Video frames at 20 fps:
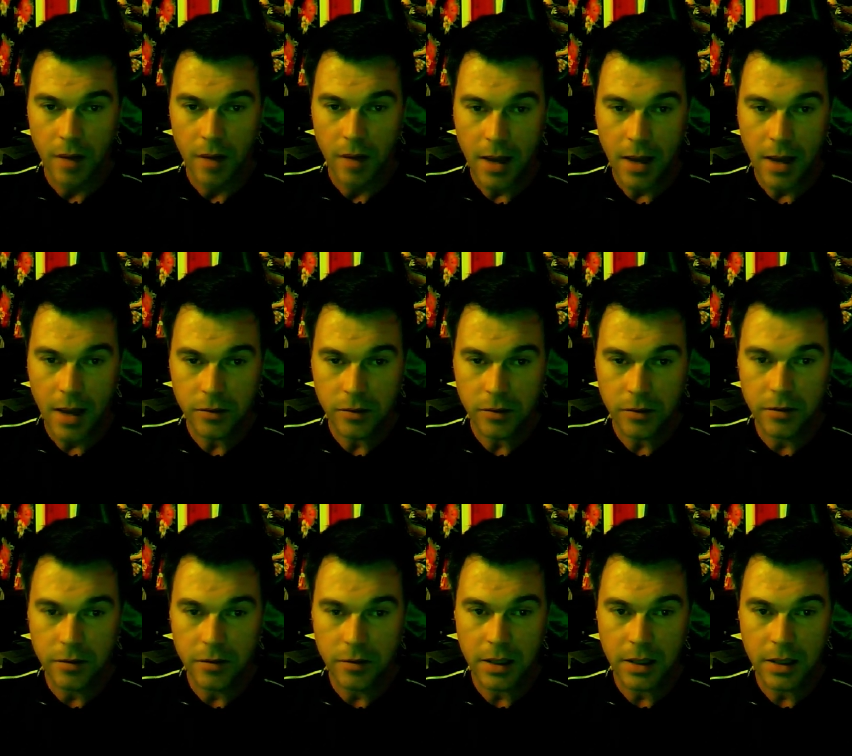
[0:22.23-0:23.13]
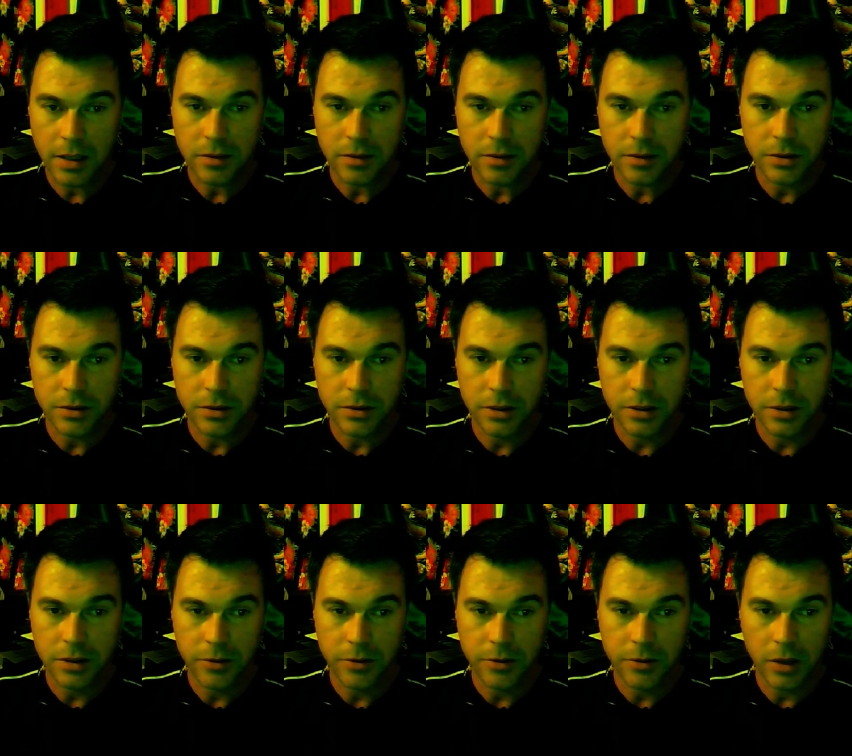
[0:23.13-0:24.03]
Out of the darkness shall
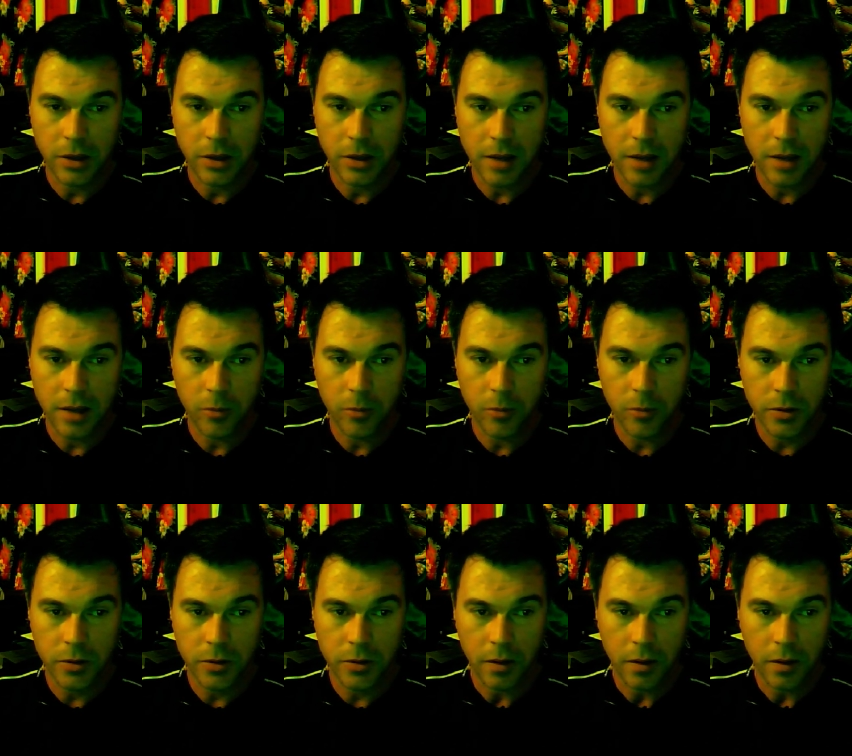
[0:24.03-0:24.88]
ye rise upward,